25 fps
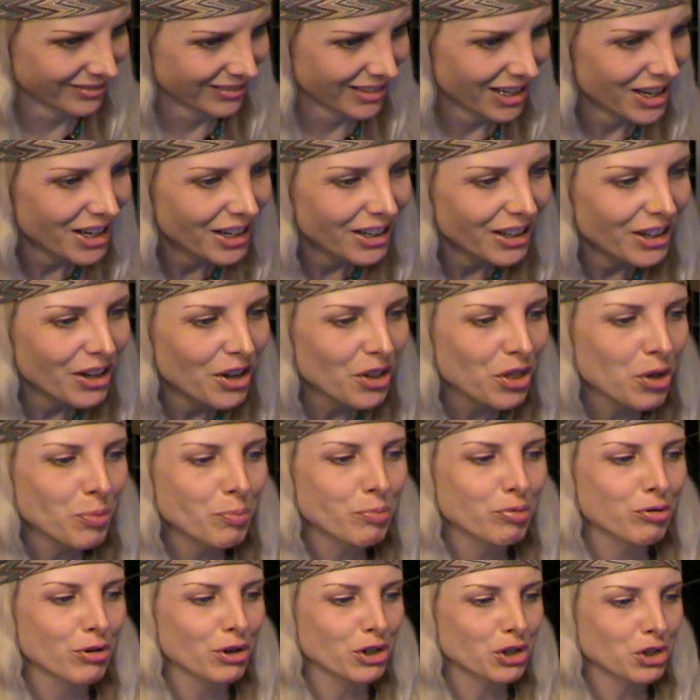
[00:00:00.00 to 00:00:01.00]

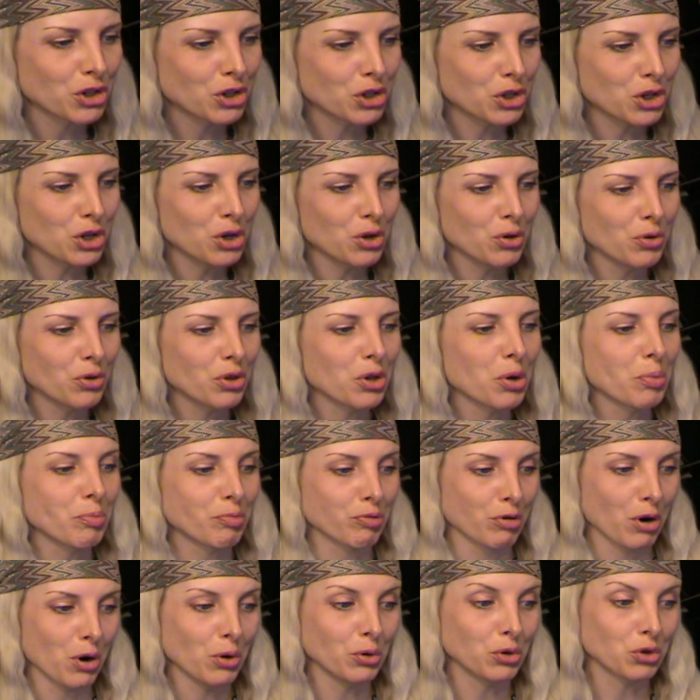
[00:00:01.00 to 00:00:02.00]
the
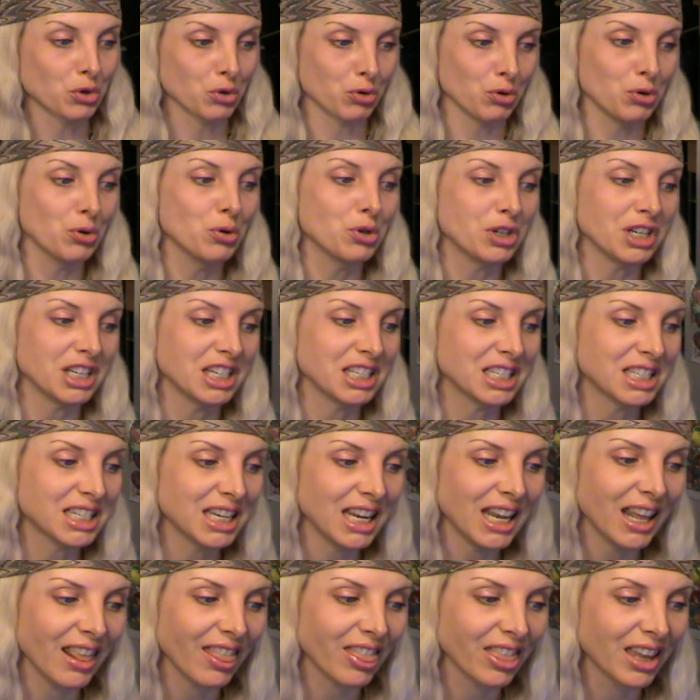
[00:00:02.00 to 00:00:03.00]
protruding
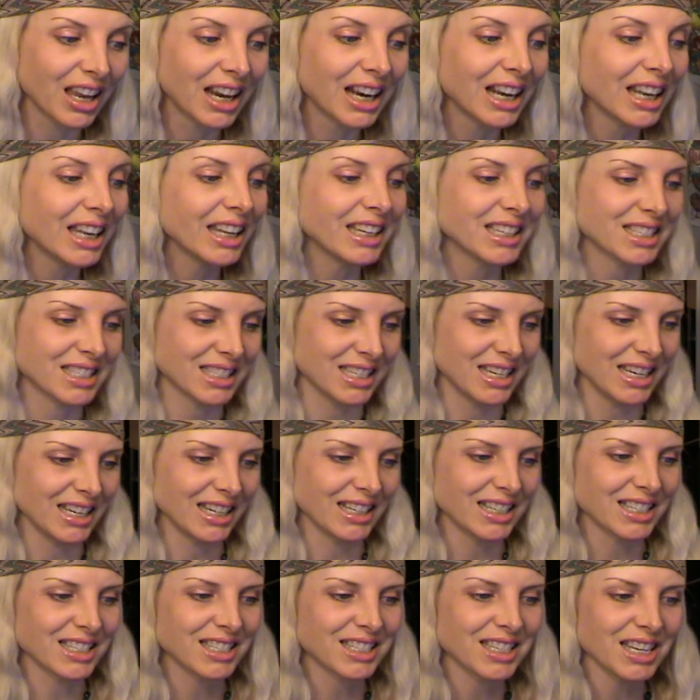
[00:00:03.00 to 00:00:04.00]
teeth
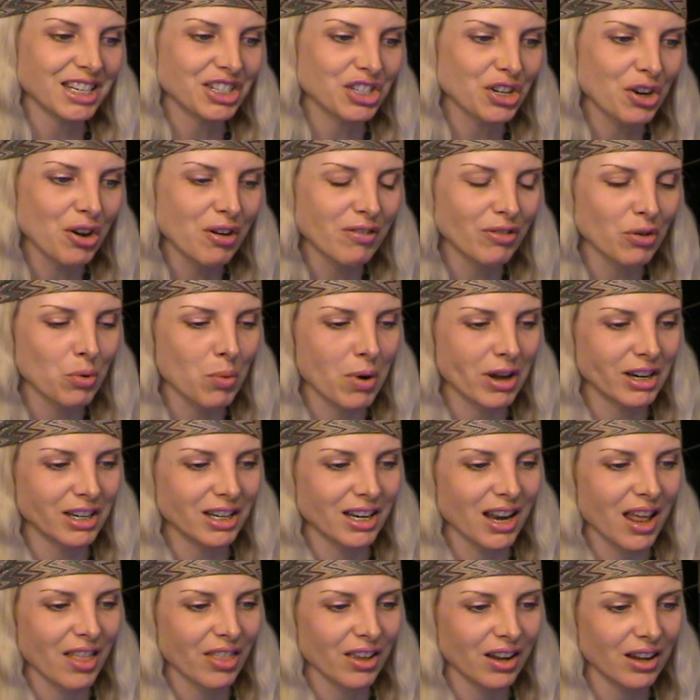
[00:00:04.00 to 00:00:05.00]
glistening and set over one
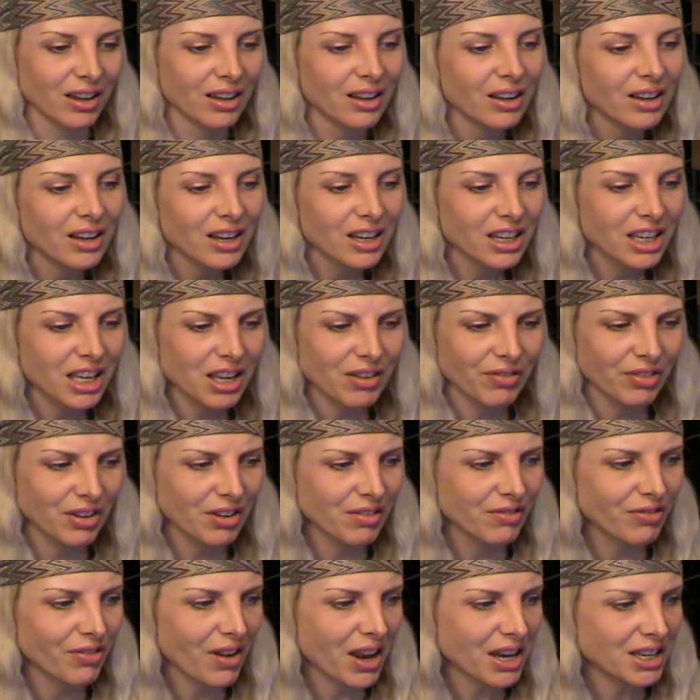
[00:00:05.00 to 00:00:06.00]
another,
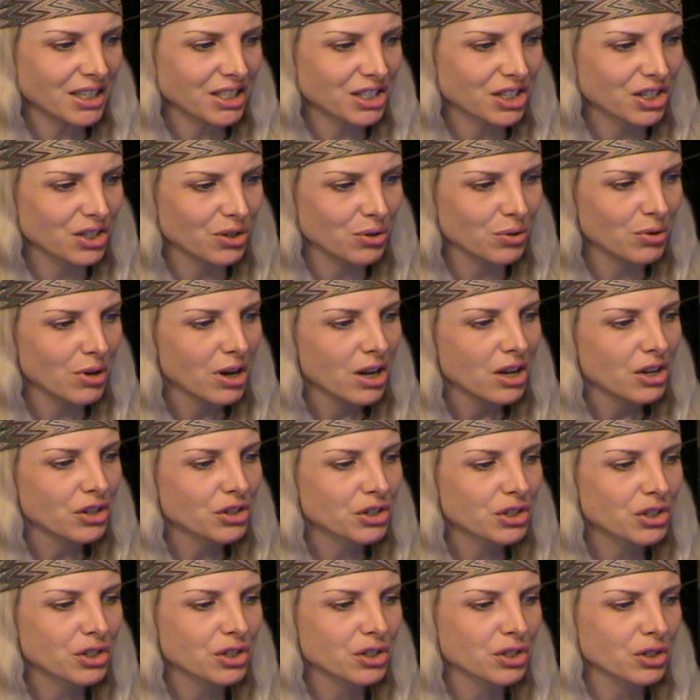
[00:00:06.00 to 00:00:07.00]
giving vent to
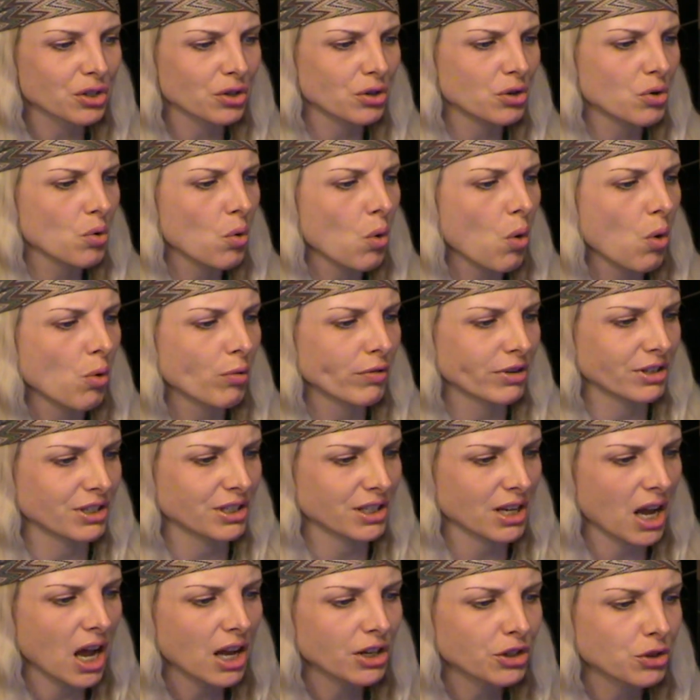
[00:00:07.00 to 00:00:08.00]

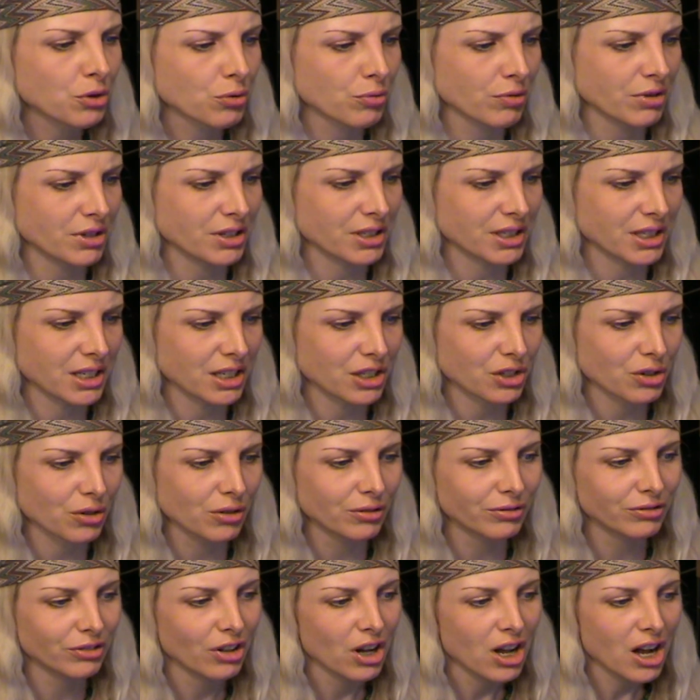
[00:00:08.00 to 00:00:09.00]
sonorous utterances
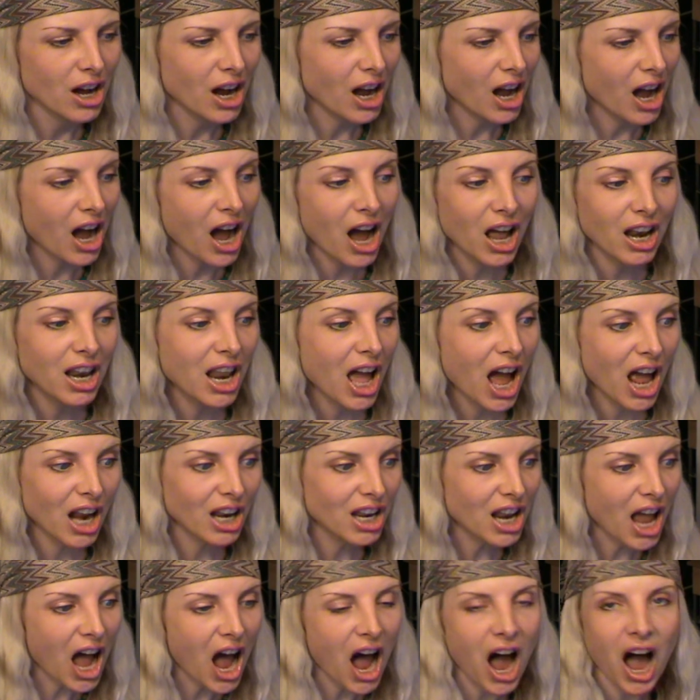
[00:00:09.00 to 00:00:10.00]
of ah la
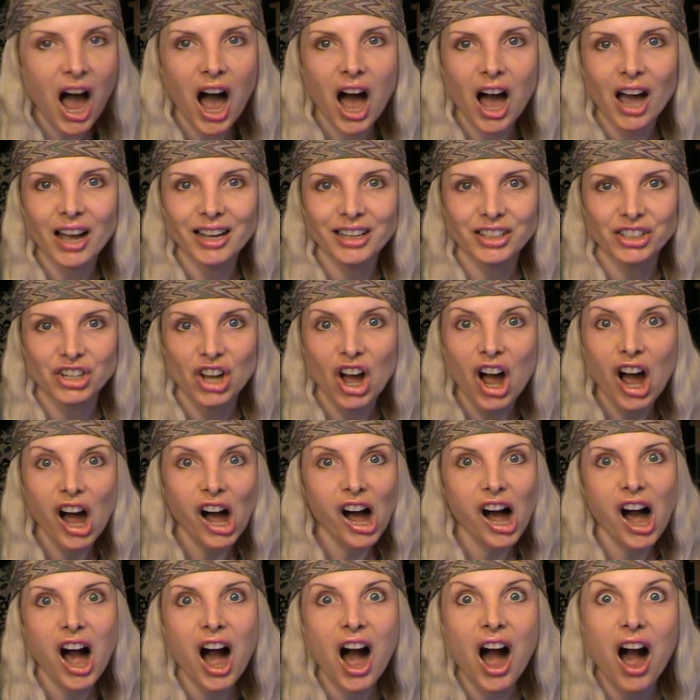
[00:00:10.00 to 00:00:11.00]
la and
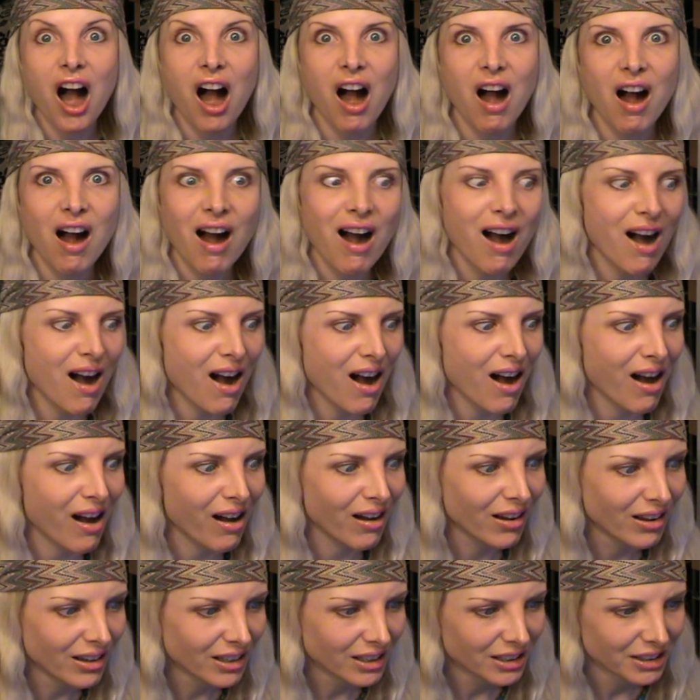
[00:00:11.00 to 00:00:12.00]
ha
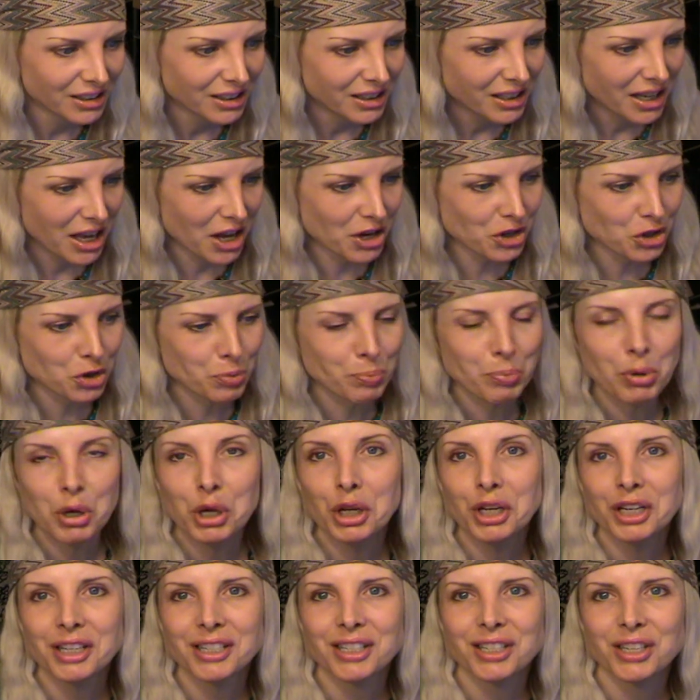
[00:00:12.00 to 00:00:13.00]
ha and
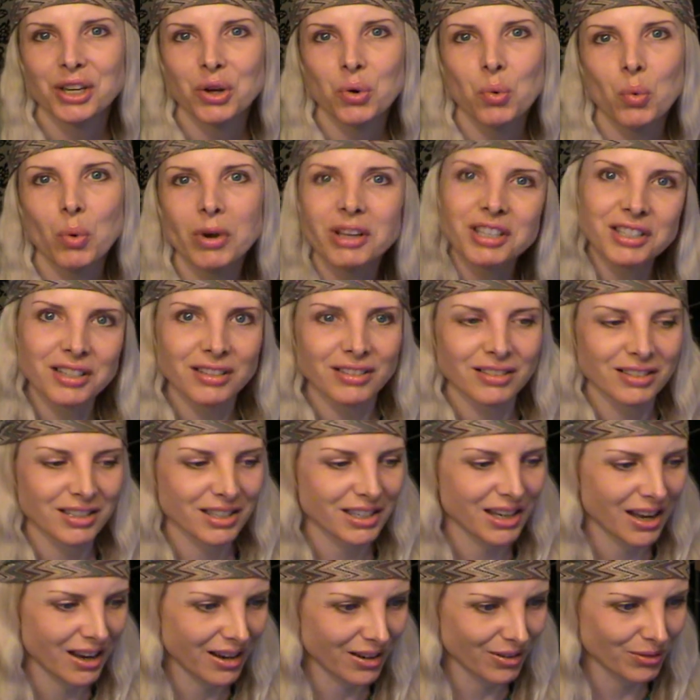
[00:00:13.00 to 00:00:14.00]
piercing whistle
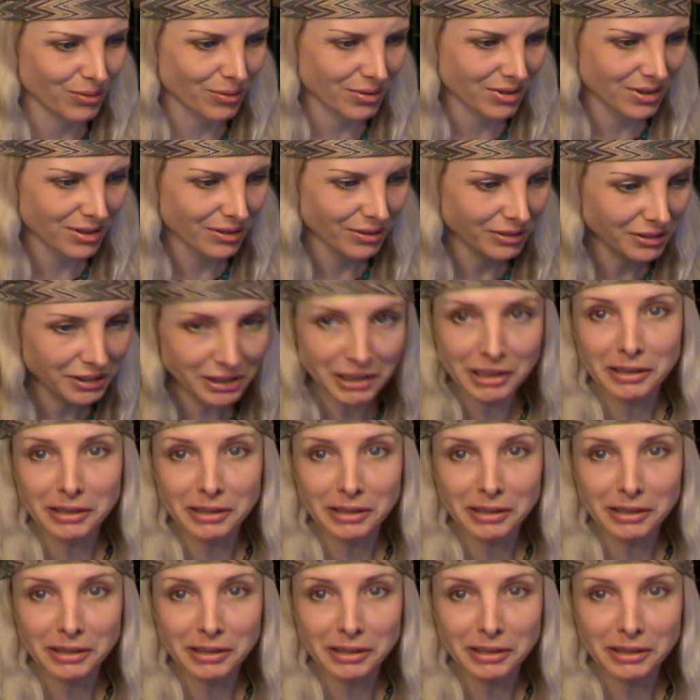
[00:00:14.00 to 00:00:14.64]
sounds.